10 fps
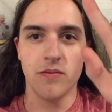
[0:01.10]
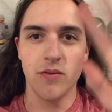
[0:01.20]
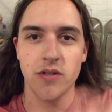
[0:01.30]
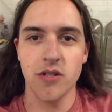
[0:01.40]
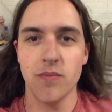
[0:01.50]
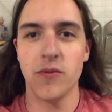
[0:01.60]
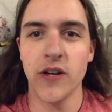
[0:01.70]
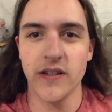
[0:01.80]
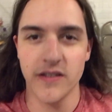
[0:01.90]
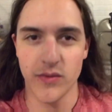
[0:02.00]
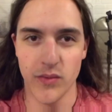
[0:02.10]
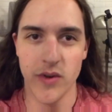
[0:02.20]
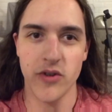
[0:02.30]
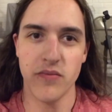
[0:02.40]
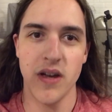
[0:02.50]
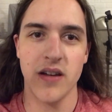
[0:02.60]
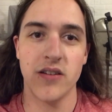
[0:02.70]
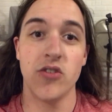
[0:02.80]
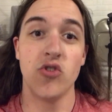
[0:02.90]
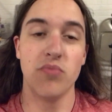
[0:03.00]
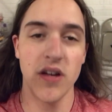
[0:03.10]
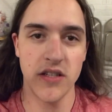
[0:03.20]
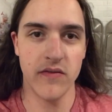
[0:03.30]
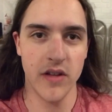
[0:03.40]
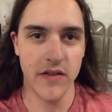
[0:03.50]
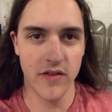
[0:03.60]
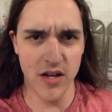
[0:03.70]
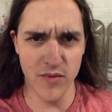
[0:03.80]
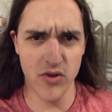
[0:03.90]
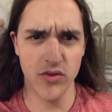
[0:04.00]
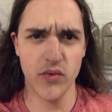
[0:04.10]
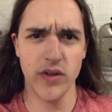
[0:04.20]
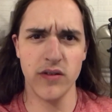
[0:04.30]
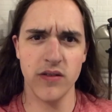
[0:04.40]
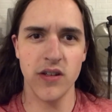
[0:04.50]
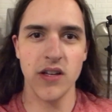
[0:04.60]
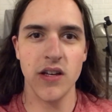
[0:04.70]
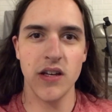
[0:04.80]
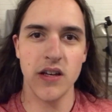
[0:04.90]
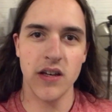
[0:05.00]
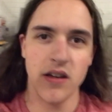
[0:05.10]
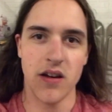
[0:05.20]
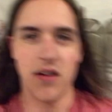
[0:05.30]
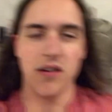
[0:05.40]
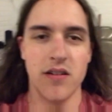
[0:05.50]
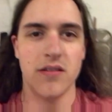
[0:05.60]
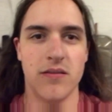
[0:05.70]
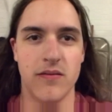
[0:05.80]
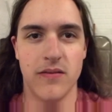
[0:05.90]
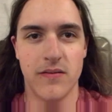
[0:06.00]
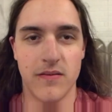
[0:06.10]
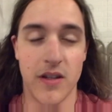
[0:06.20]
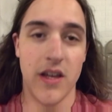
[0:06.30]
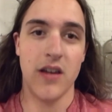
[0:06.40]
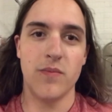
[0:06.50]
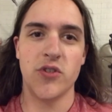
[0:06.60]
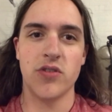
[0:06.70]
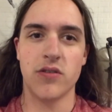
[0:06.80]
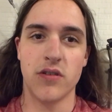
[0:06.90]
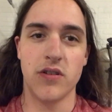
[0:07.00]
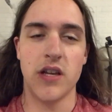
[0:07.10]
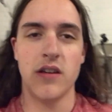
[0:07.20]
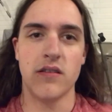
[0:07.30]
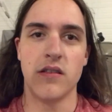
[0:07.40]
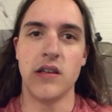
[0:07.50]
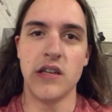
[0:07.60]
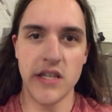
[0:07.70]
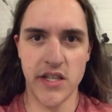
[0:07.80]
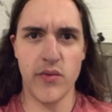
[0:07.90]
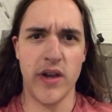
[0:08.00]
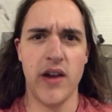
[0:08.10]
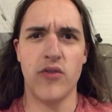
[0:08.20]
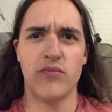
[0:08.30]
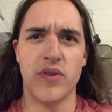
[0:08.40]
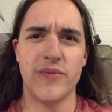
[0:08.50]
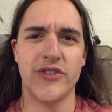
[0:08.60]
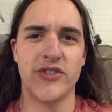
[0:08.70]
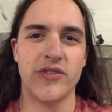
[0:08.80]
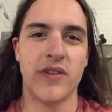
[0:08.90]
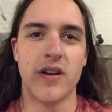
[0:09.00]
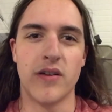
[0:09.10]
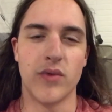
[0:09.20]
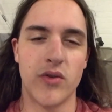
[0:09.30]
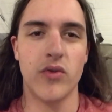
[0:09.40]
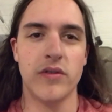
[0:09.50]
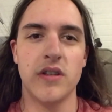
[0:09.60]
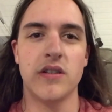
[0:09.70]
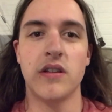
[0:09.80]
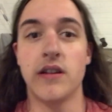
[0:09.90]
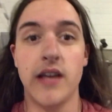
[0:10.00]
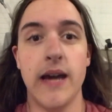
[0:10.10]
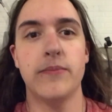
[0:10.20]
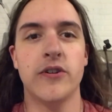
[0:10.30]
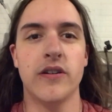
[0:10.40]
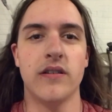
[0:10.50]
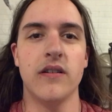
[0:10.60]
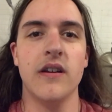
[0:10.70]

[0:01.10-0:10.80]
What's up, guys? Welcome back to Positive Life. I'm your host, Will. Uh, today I'm just going to take the easy way out, pretty much. Uh, record this into CapCut